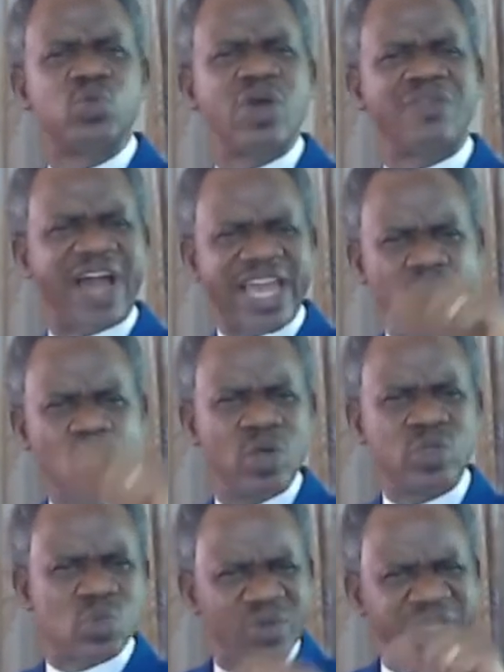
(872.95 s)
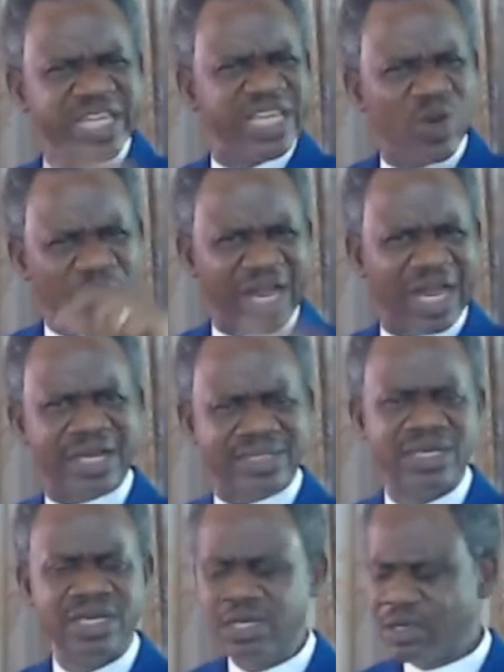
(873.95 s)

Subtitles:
whoever he wants to kill on earth,